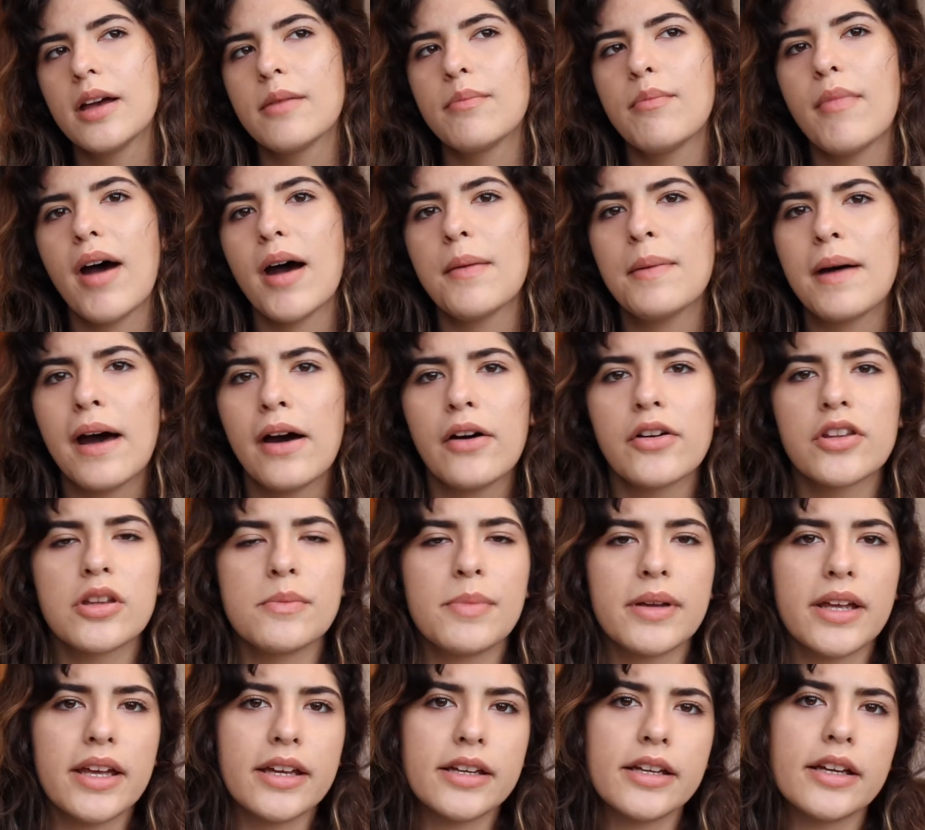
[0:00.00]
map out in the
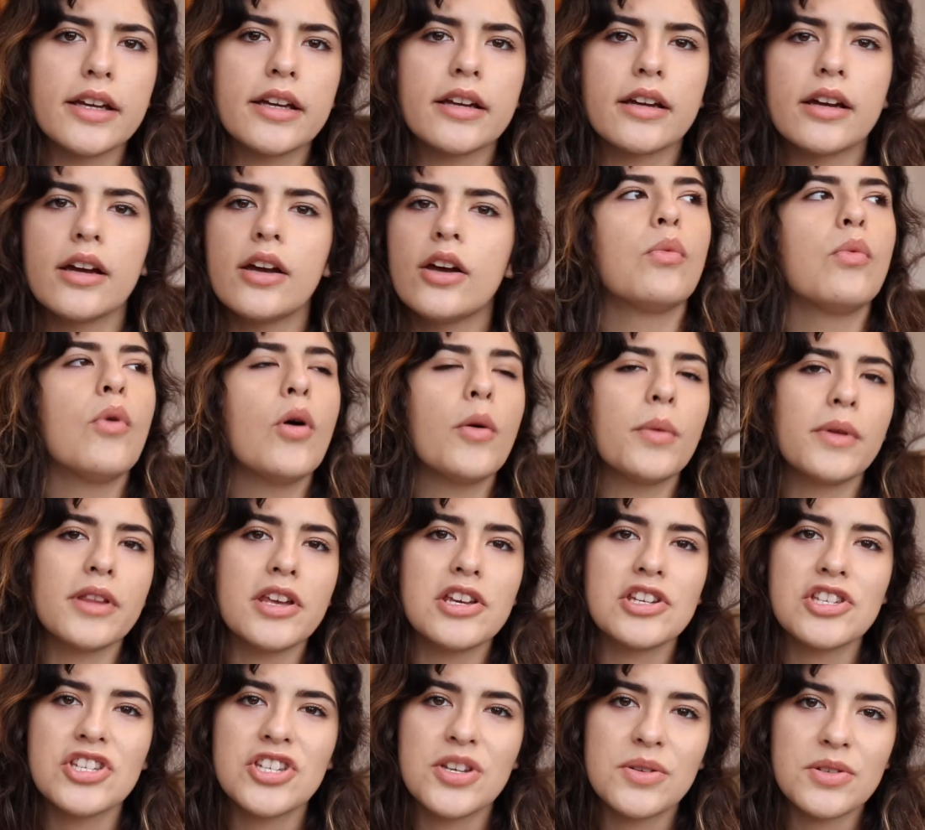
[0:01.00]
beginning what
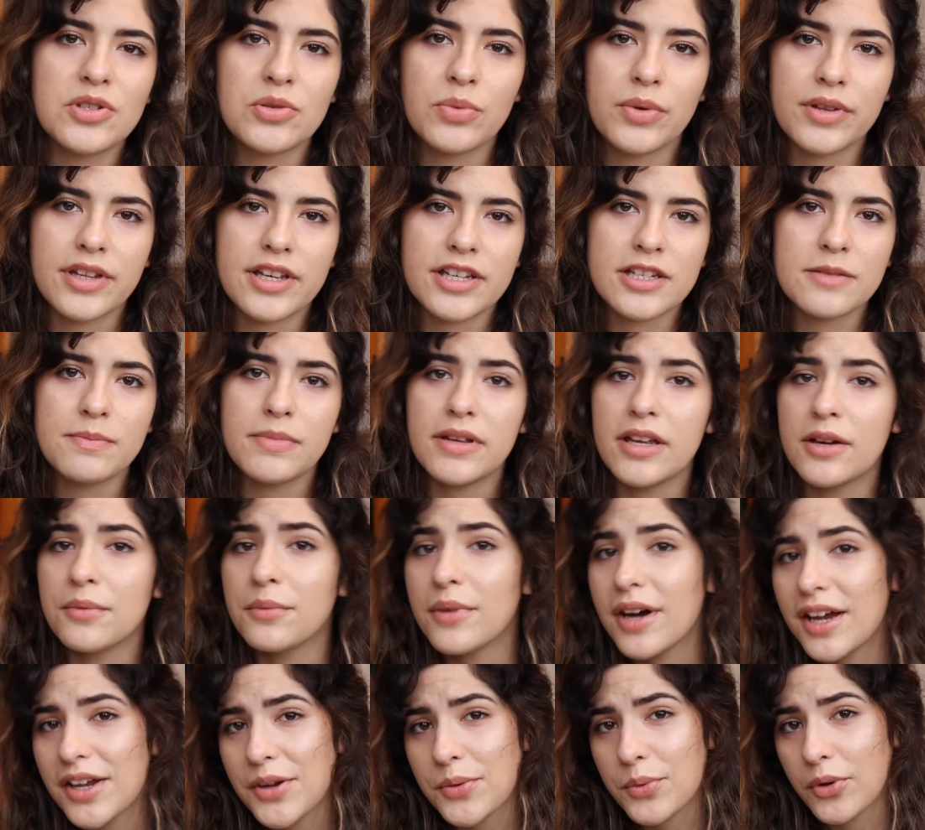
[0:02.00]
relationships you want there to be and
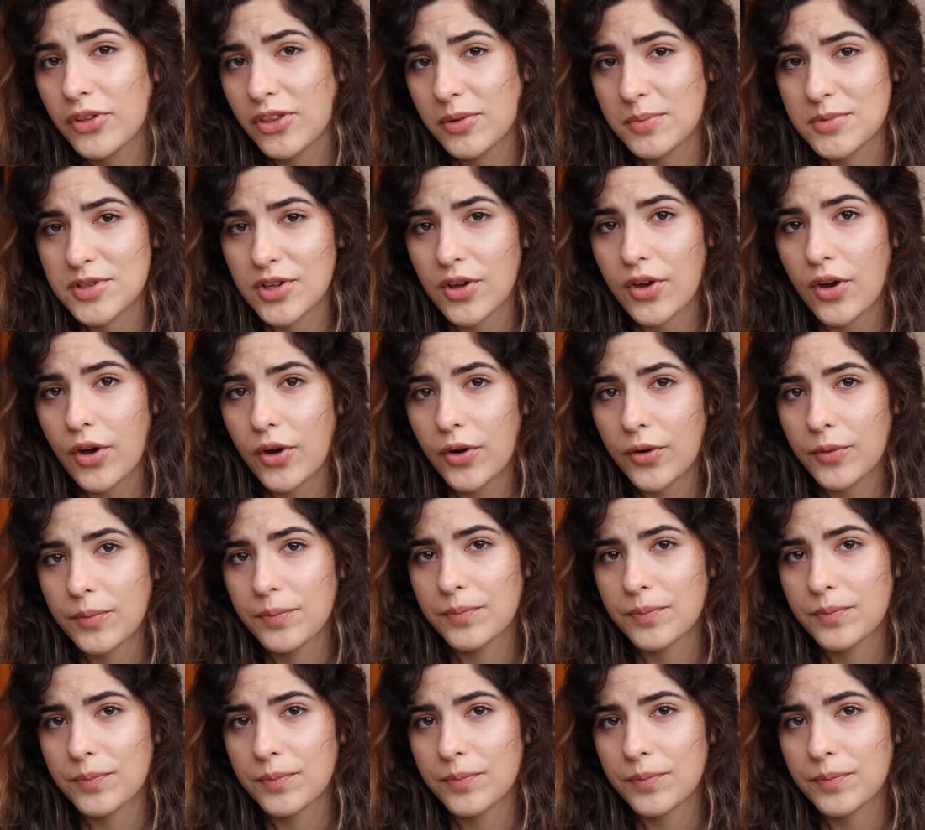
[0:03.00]
where you want them to go.